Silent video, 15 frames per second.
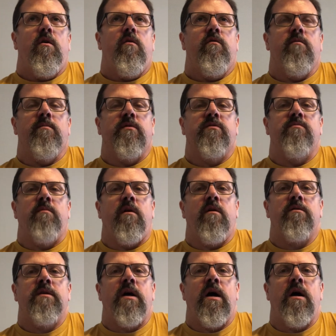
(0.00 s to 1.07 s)
from a small
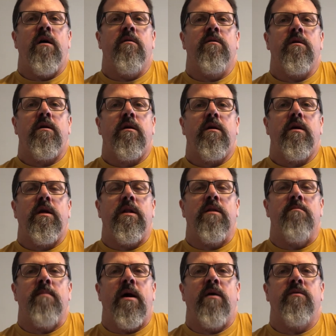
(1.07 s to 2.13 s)
town in
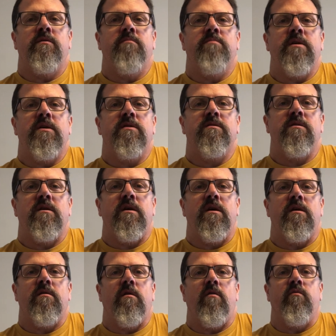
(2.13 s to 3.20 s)
the mountains of
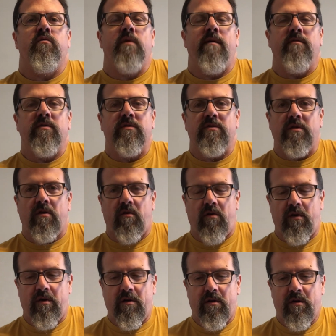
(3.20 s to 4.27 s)
BC called Revelstoke,